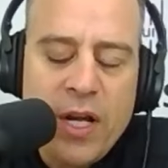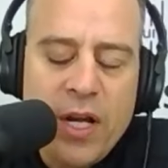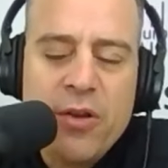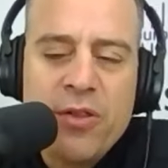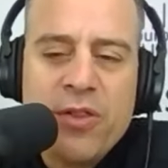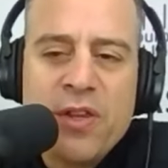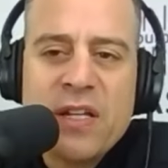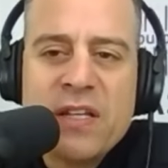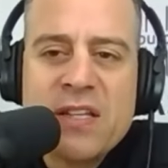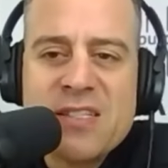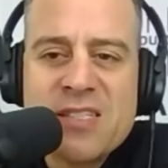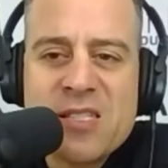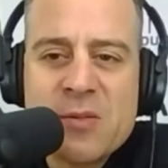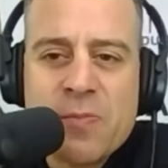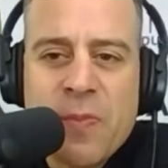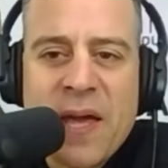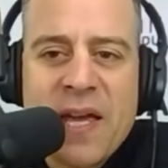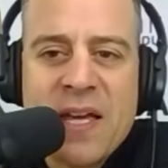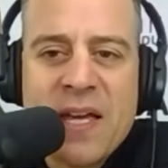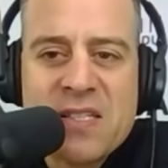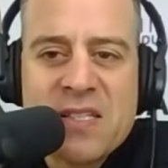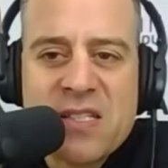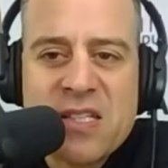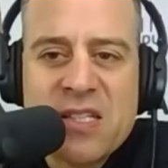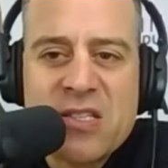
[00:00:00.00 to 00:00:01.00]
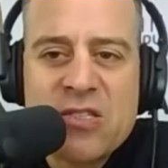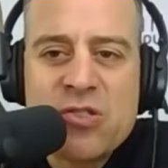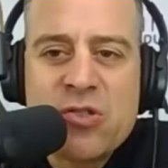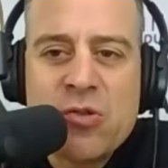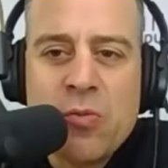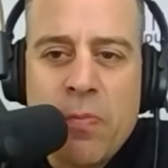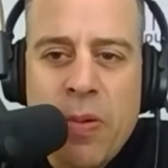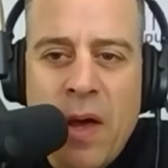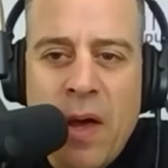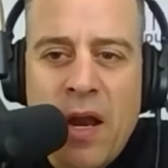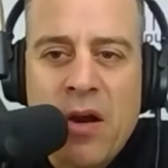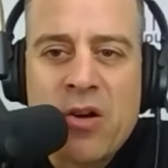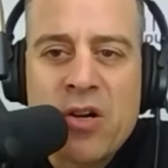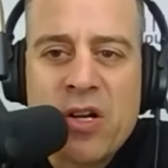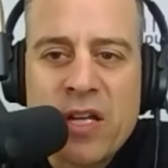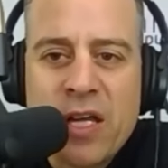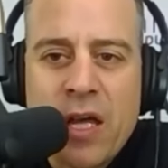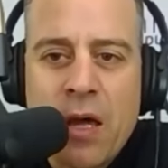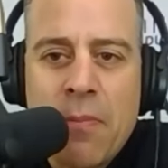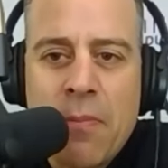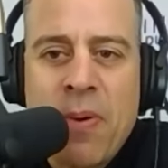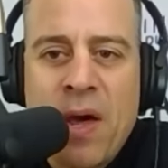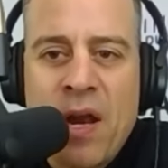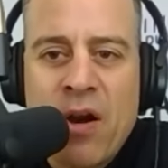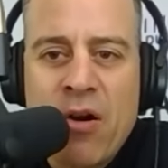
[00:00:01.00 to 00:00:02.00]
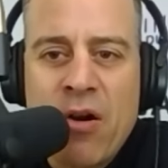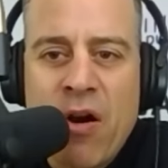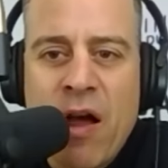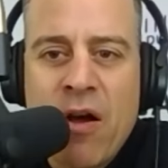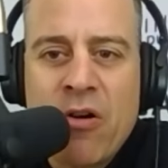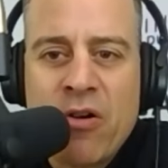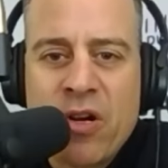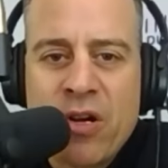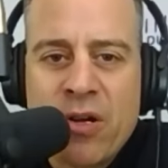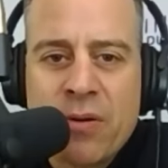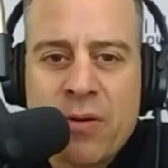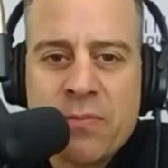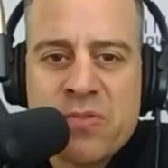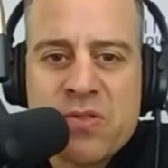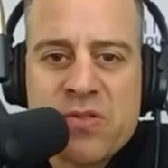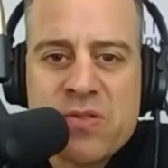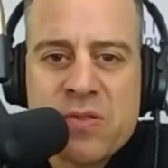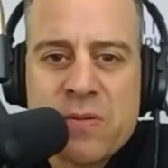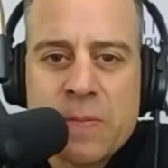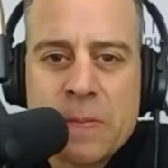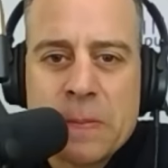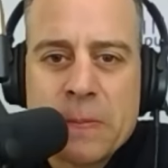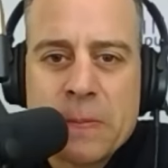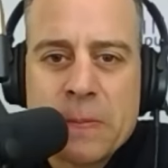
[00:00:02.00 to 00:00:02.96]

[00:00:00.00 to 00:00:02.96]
do you think the space can do better to get better outcomes?